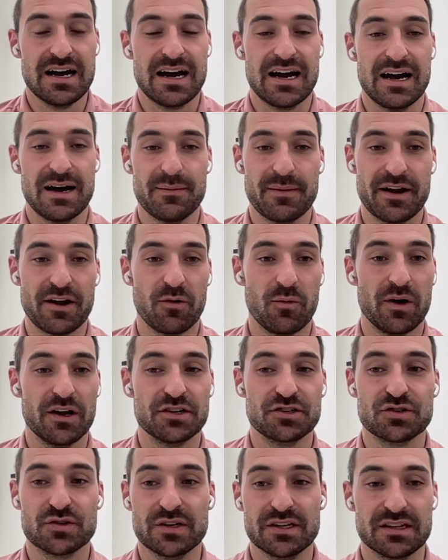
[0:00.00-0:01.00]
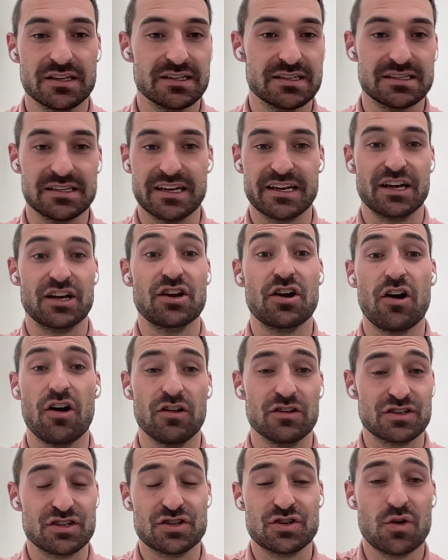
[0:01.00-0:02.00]
I don't want to treat this like a
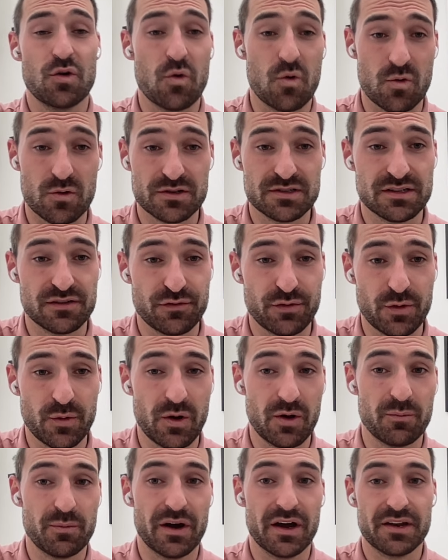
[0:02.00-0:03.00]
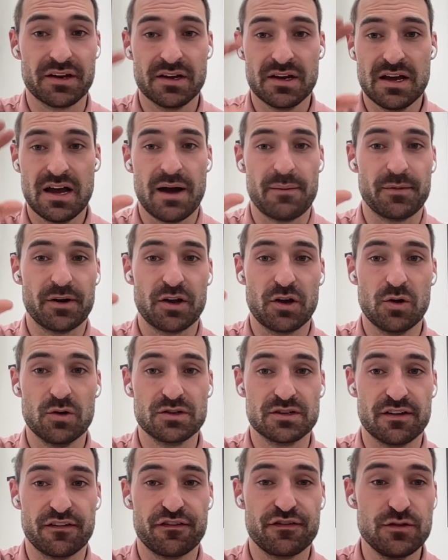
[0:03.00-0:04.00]
college course, if we will, but I'm going to go
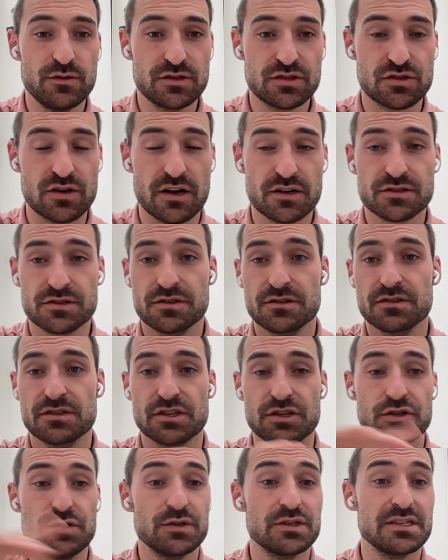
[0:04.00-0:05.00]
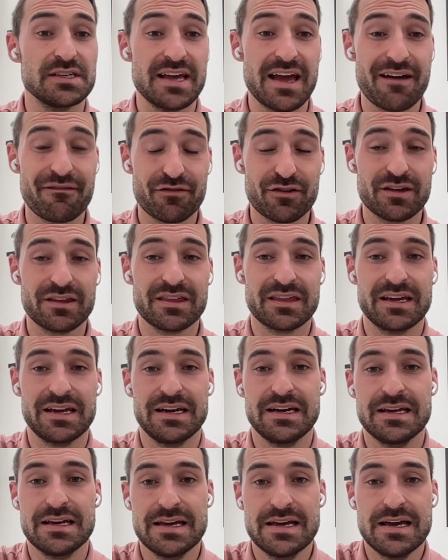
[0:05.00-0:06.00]
into a few structures so you see
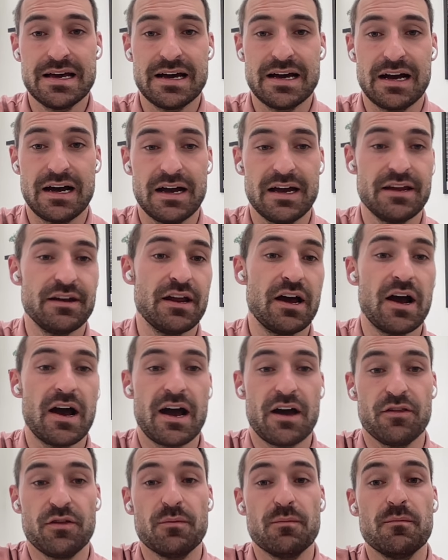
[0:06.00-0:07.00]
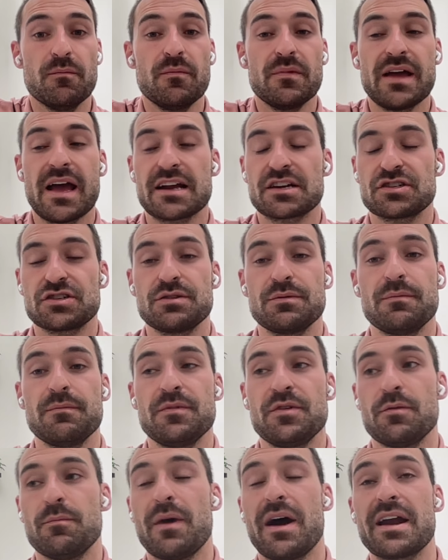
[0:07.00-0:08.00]
everything and now how actually
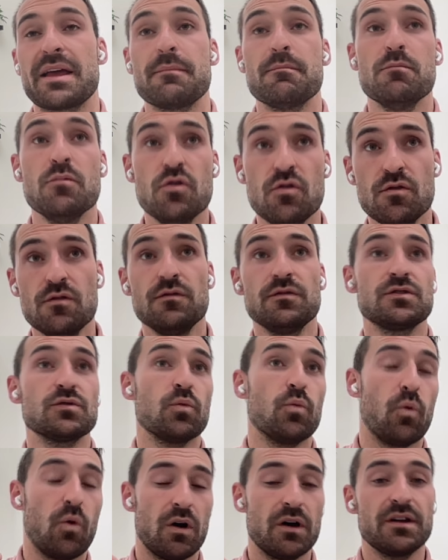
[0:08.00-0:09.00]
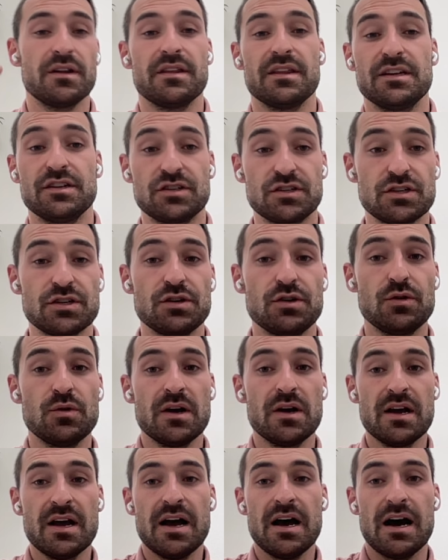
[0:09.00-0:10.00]
your body moves, 1, and then 2,
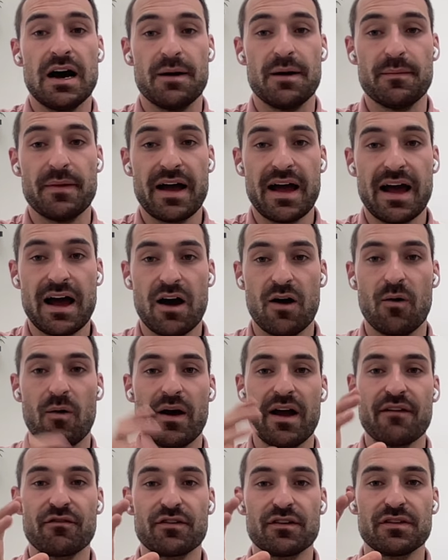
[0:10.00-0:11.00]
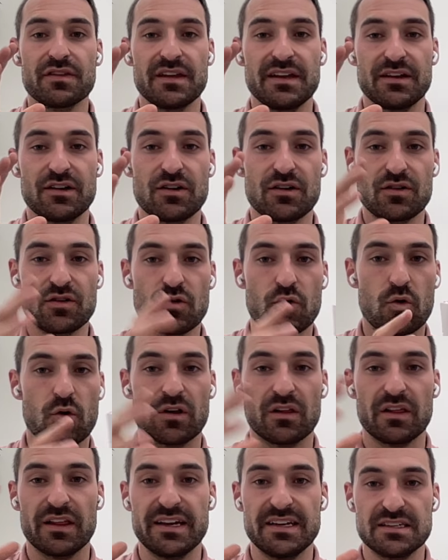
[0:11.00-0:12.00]
how everything
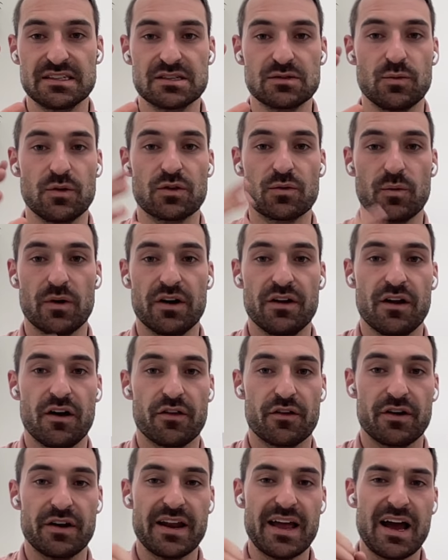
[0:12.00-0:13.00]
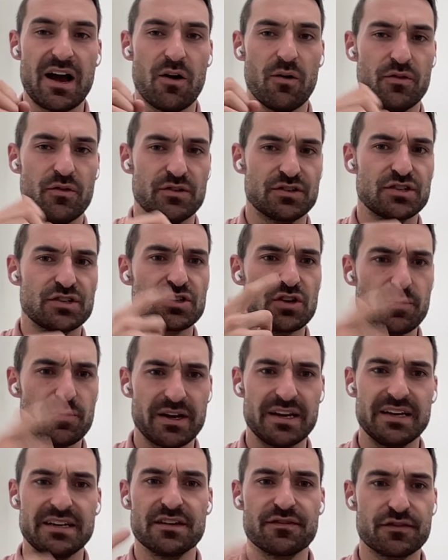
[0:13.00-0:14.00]
correlates with one another and how there's so
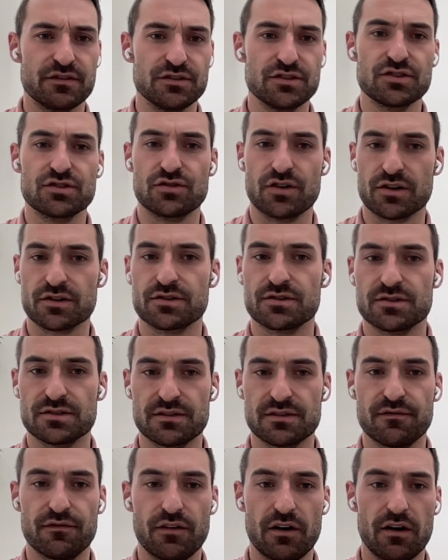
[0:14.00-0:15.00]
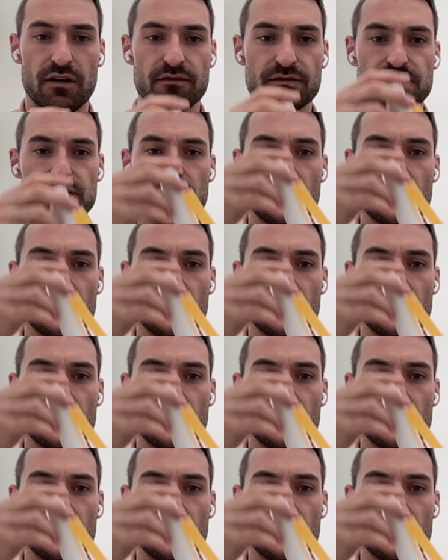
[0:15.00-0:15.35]
many different structures involved.